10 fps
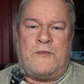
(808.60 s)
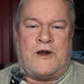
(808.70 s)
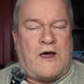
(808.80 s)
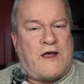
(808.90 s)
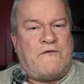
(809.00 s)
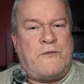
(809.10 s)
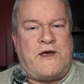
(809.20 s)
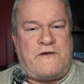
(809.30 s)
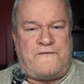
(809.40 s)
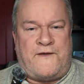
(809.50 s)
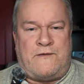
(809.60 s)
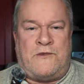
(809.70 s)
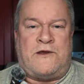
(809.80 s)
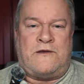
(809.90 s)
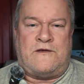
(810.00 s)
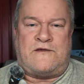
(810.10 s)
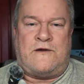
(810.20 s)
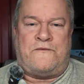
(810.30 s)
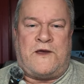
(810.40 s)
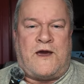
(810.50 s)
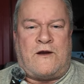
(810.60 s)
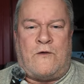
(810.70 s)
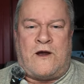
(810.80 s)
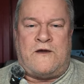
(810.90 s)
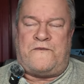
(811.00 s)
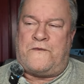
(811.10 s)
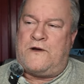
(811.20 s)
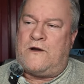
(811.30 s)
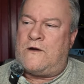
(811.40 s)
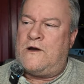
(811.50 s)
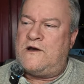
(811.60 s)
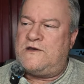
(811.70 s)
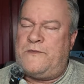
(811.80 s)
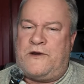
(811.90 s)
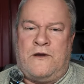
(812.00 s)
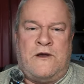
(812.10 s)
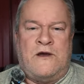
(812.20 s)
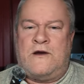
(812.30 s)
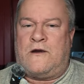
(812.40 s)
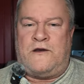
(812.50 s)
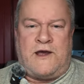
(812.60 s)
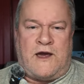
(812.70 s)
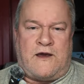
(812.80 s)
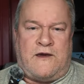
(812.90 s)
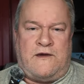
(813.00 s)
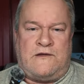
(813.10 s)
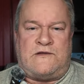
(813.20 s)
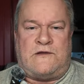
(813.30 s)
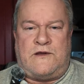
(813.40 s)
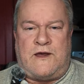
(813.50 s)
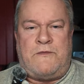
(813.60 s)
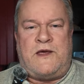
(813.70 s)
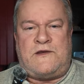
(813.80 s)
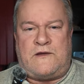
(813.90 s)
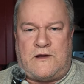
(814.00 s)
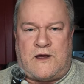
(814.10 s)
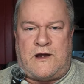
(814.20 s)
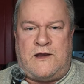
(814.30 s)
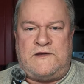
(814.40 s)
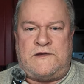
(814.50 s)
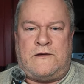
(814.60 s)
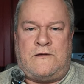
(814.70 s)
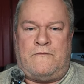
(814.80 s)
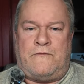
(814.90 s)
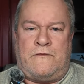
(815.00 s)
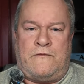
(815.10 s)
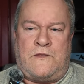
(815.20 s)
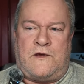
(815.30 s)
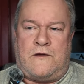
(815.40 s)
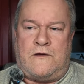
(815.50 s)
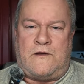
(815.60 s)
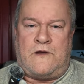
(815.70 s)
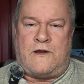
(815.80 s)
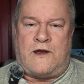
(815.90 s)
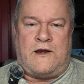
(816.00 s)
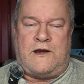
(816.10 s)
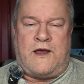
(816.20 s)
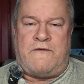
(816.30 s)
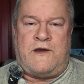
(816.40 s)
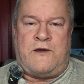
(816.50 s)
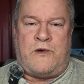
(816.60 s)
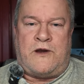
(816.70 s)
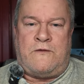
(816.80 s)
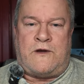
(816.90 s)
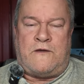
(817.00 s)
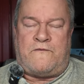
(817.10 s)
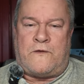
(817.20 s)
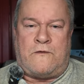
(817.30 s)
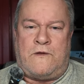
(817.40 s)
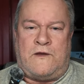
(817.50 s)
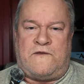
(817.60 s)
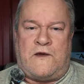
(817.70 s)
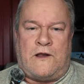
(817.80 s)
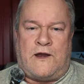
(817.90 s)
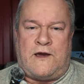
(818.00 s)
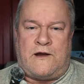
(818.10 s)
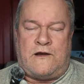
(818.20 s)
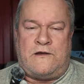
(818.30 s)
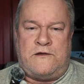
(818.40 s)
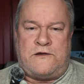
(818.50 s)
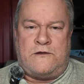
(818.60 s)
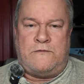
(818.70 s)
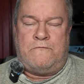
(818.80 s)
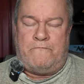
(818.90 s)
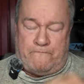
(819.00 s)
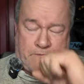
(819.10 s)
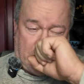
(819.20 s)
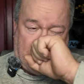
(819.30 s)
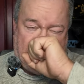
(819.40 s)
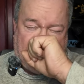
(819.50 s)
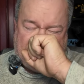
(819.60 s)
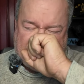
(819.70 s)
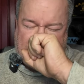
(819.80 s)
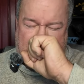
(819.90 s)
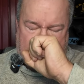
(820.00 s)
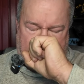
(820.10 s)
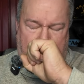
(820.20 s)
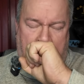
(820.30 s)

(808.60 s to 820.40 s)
But a lot of them have family, so if you got a wife and or a husband, and you got kids, that makes it a lot easier. Uh, I didn't have anybody when for until I got on YouTube. Oh, I'm gonna sneeze.